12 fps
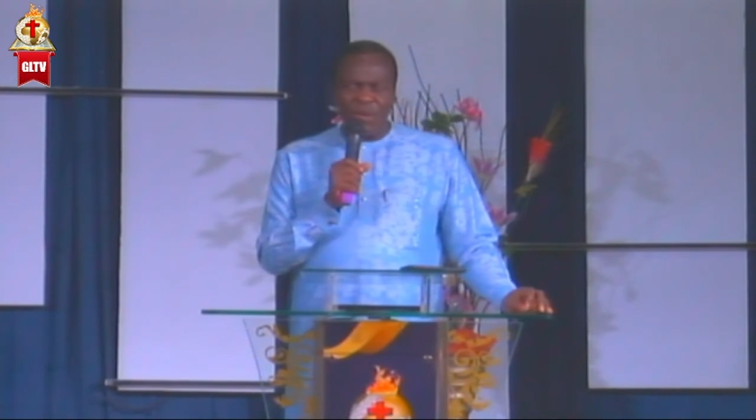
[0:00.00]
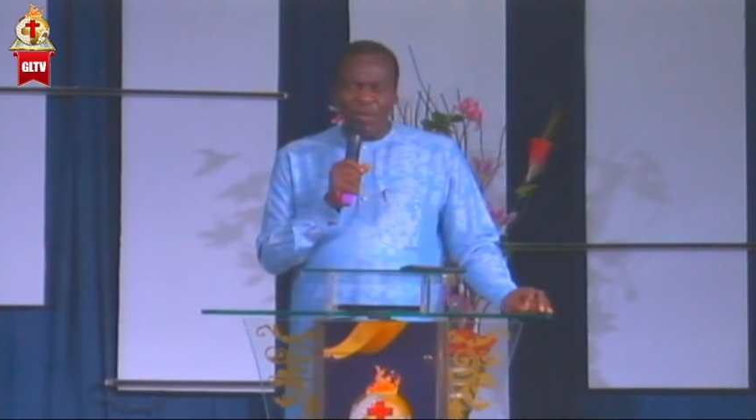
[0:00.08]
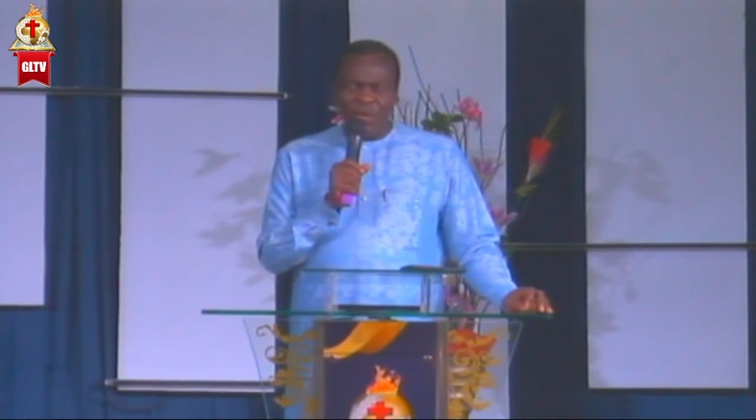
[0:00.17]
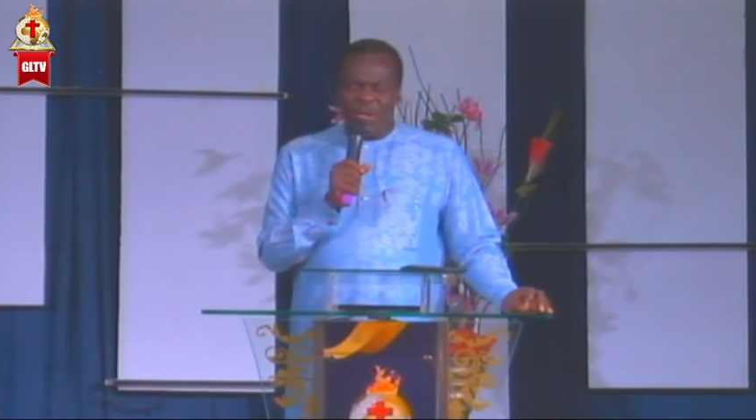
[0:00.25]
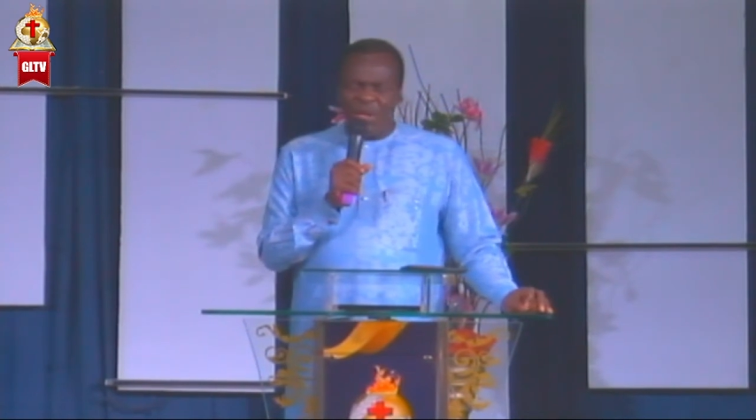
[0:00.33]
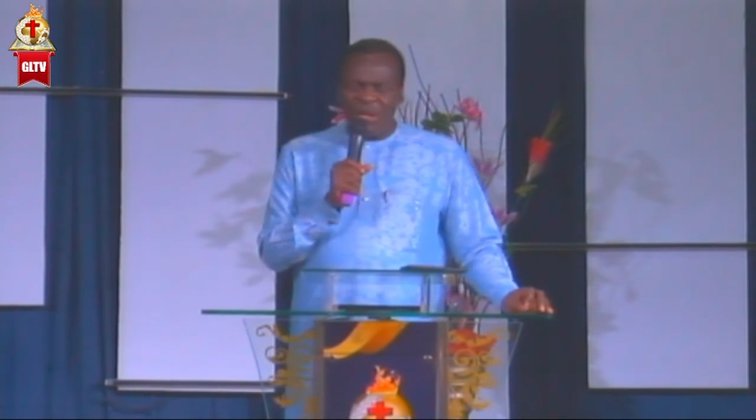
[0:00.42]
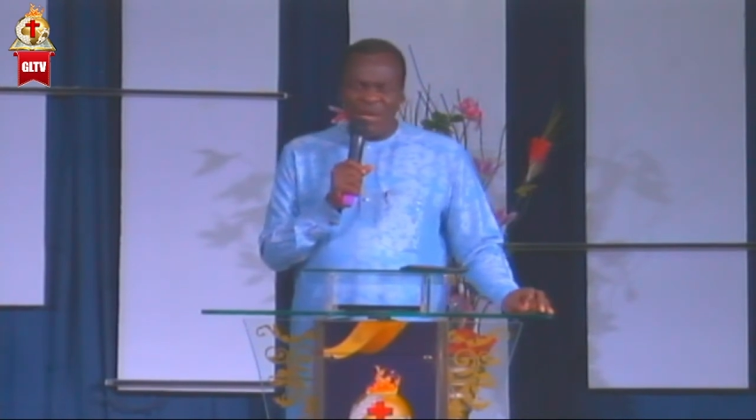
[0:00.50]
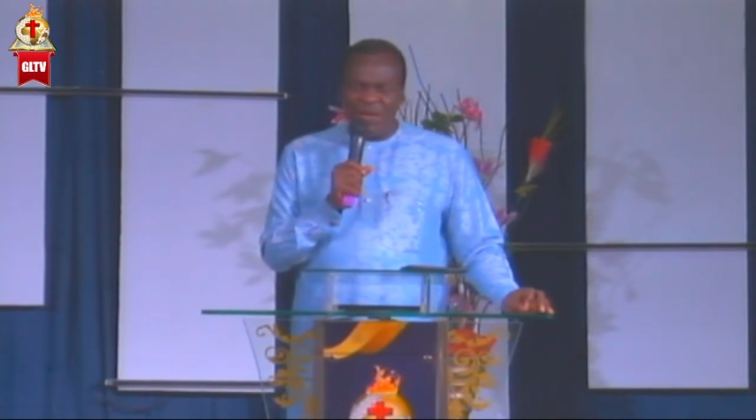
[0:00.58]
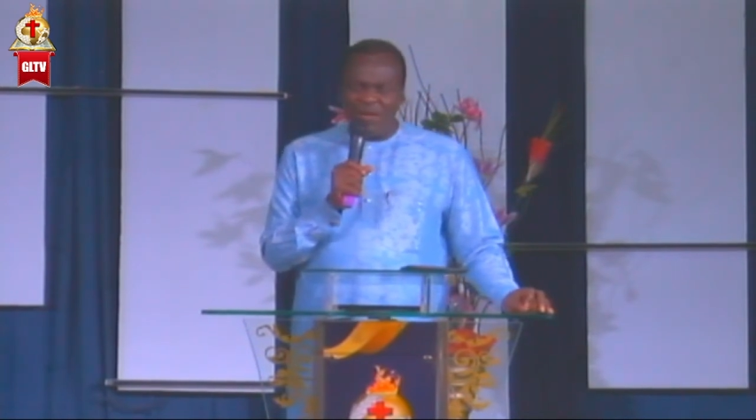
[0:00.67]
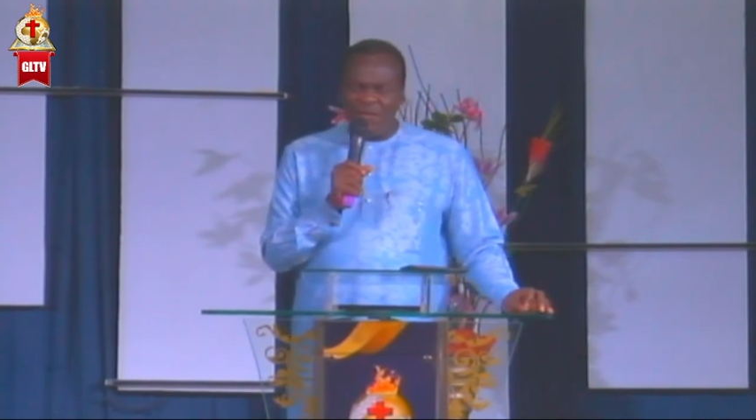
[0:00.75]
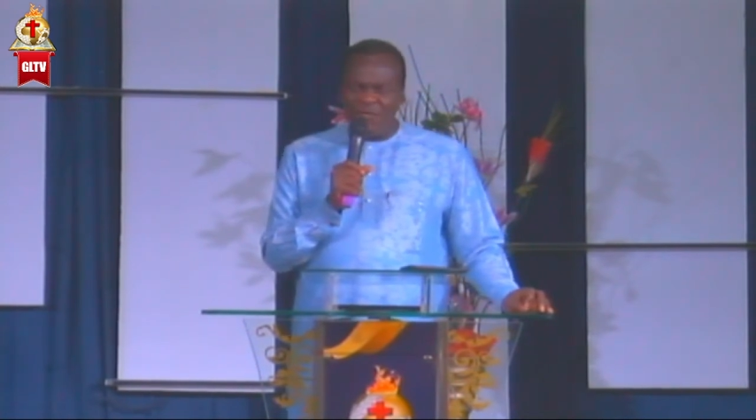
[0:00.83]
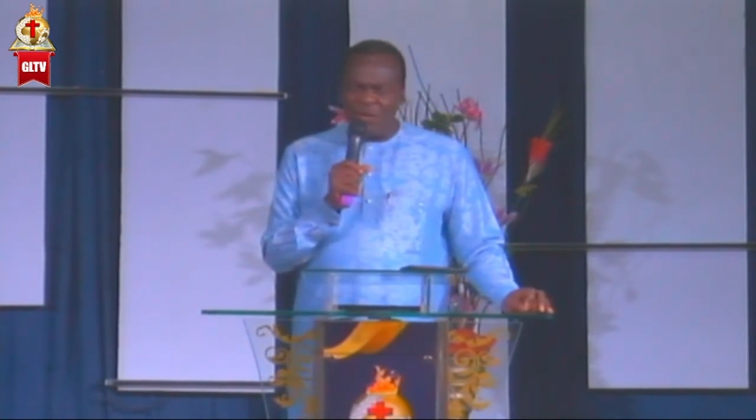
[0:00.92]
live
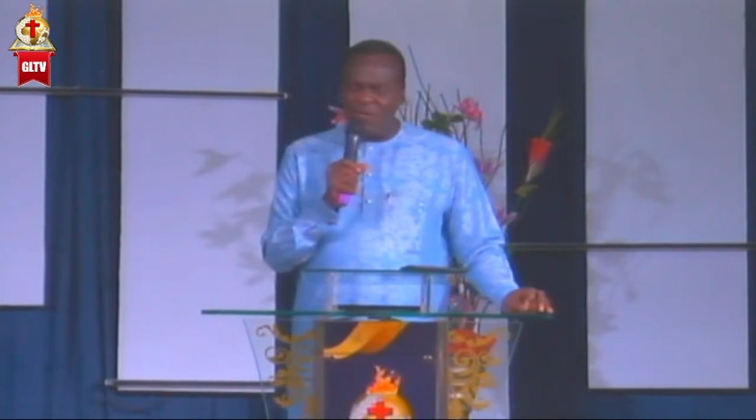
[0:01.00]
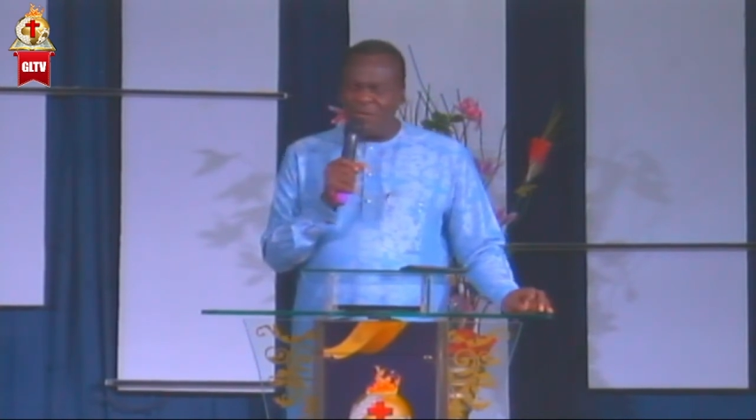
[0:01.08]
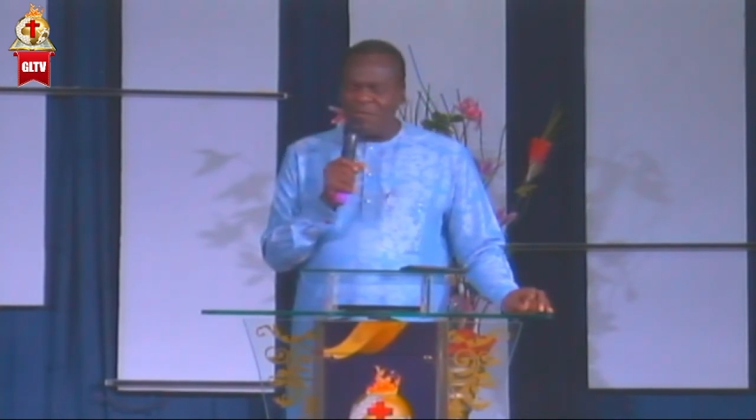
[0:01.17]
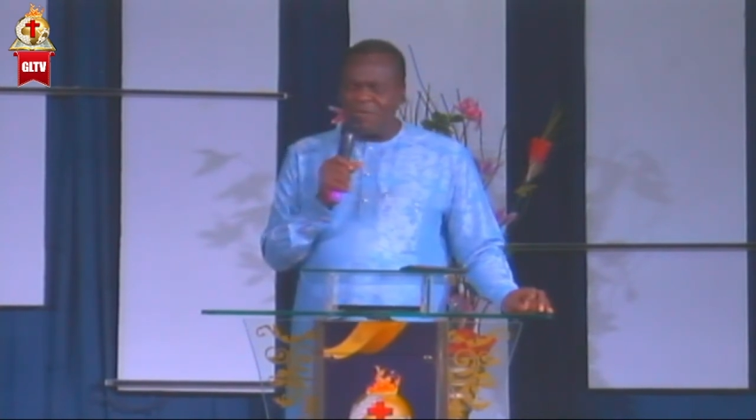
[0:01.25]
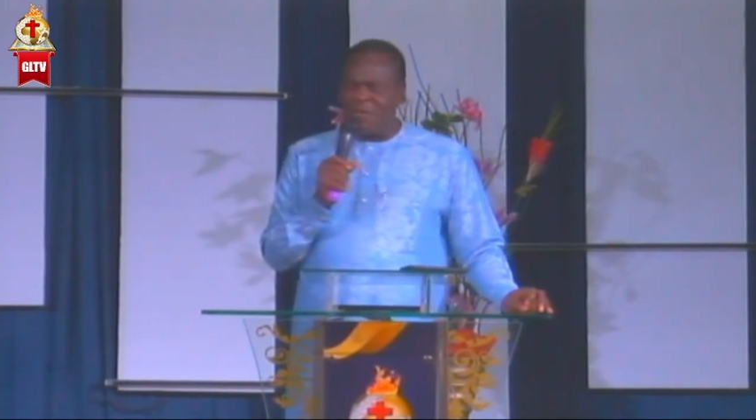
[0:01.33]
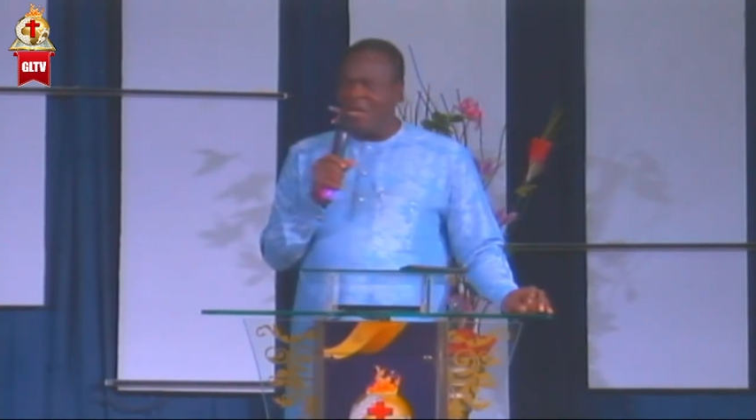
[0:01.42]
not to fear the